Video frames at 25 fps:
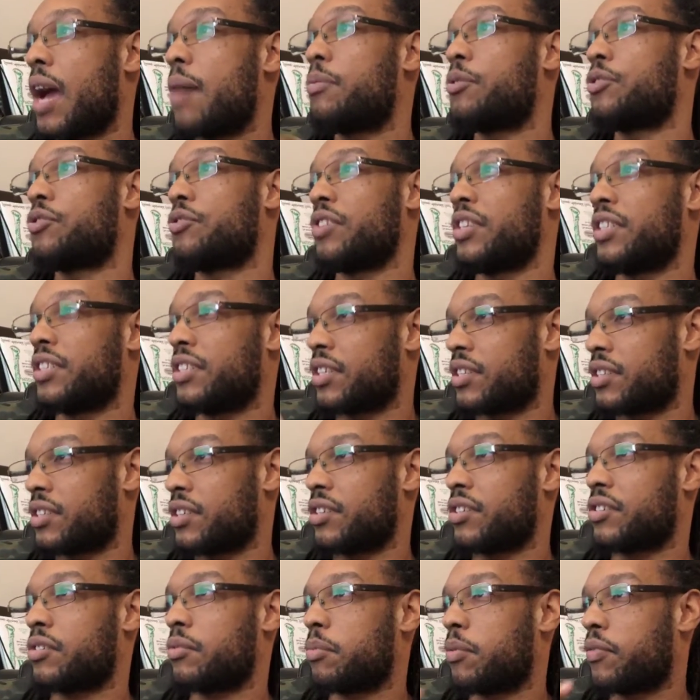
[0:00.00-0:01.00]
trees
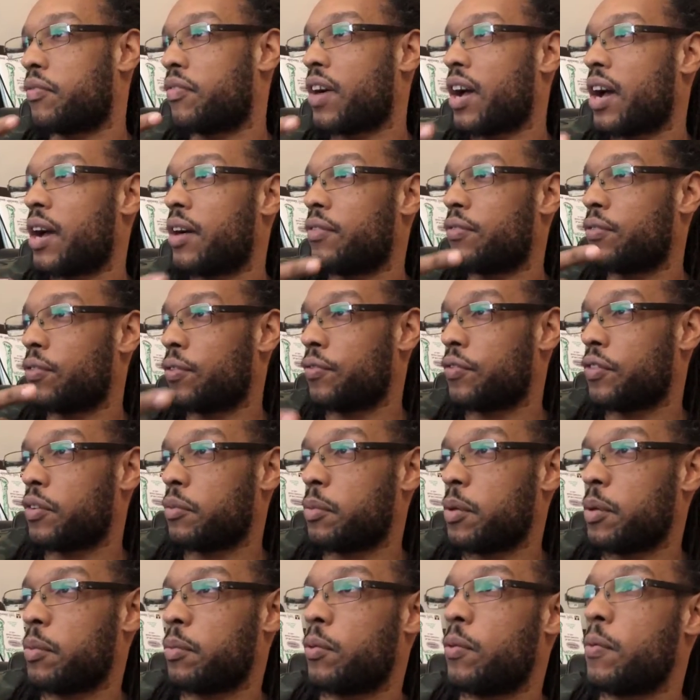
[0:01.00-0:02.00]
exist to provide food for the
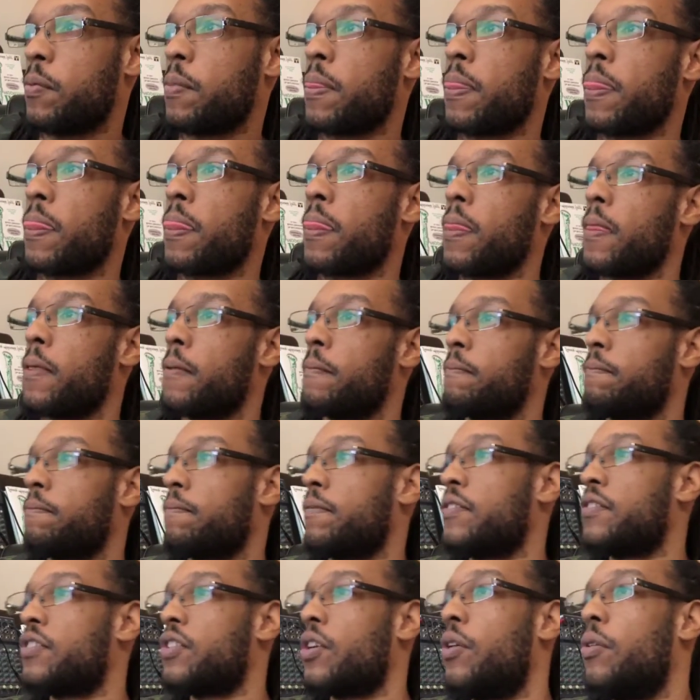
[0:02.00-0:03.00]
people.
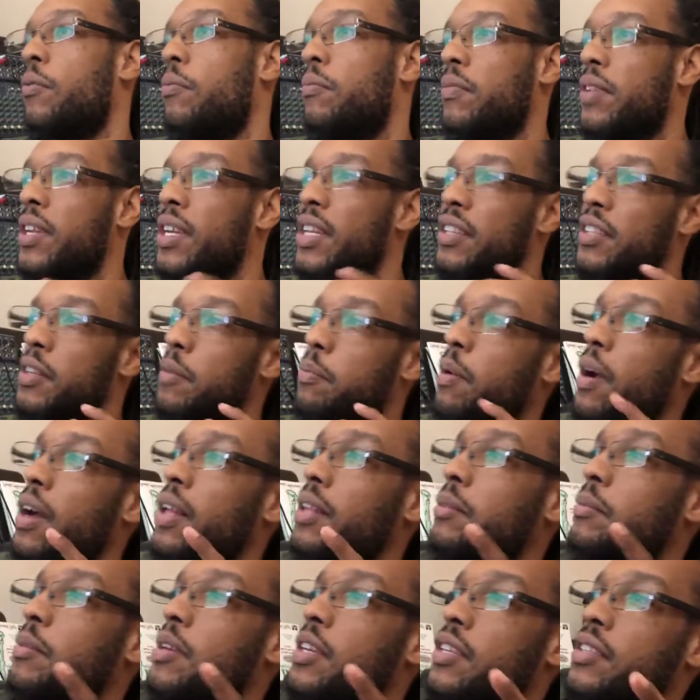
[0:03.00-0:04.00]
So the
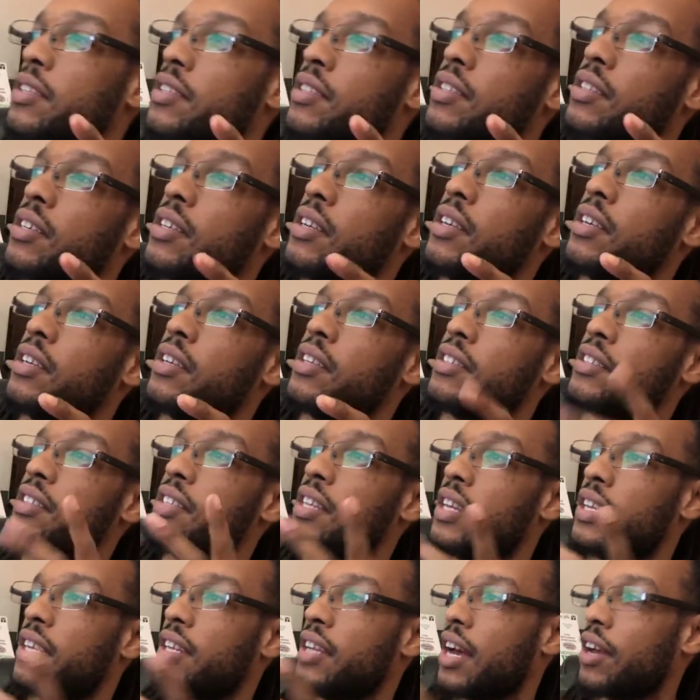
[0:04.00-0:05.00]
problem is,
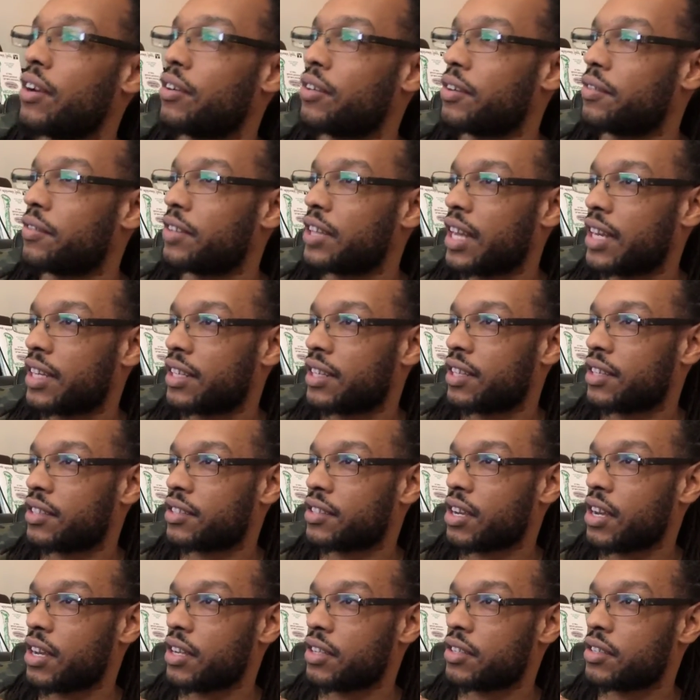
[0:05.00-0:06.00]
see, and I don't even like this,
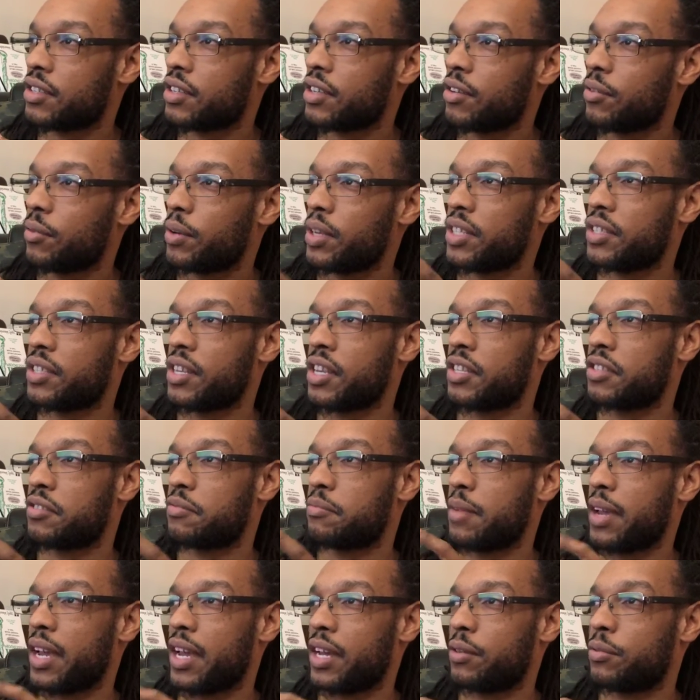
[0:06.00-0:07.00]
because when it says
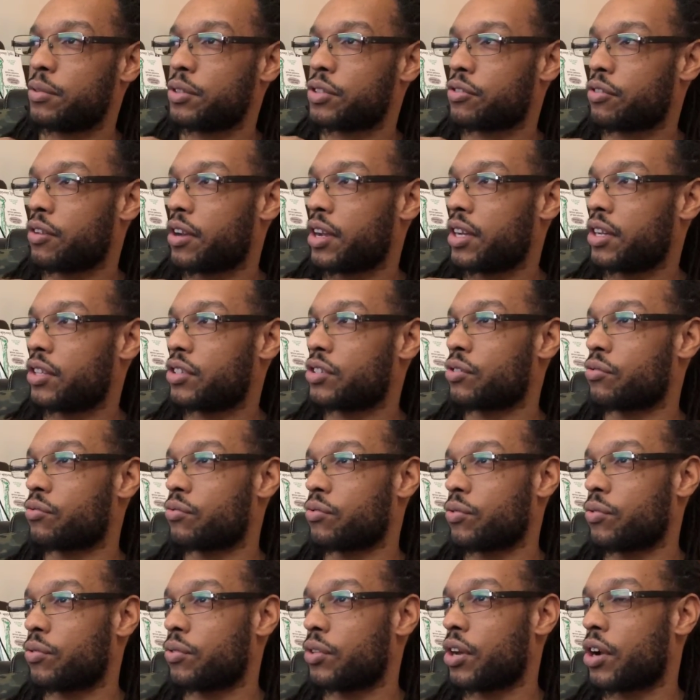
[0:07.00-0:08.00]
man was created to
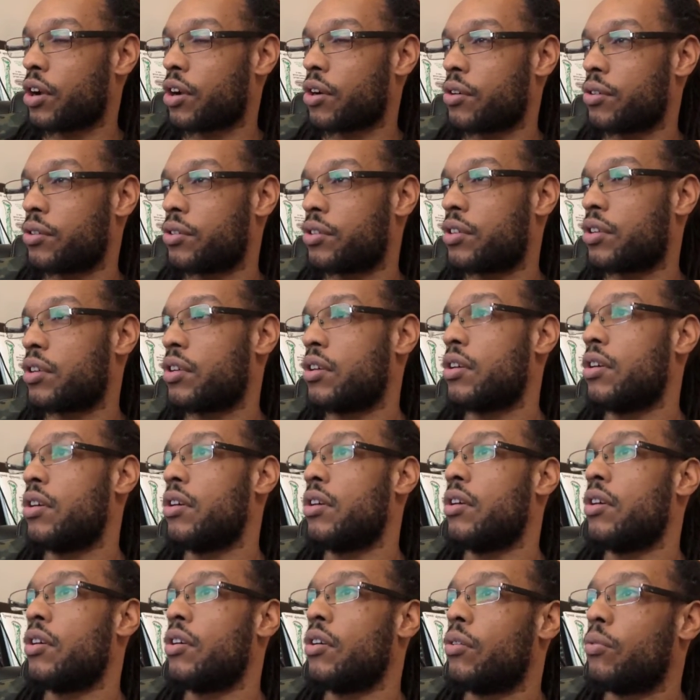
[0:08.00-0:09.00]
rule the earth,
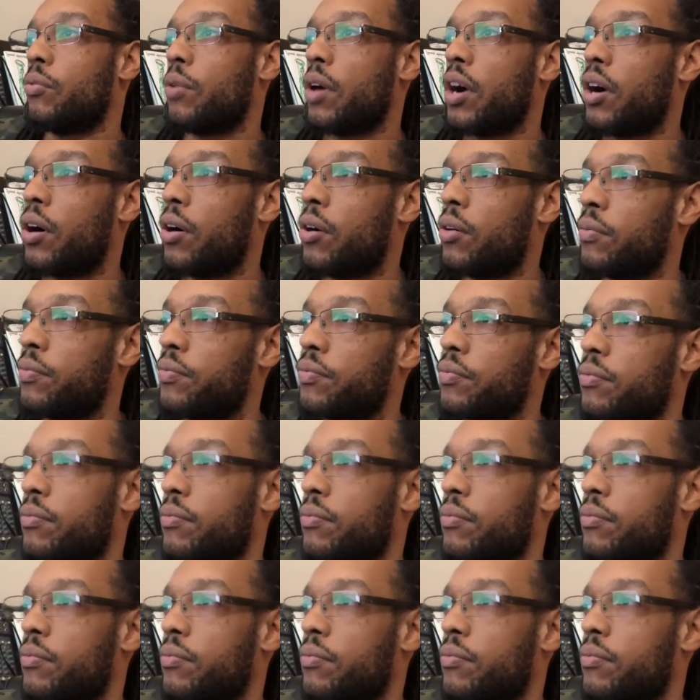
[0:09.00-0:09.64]
well,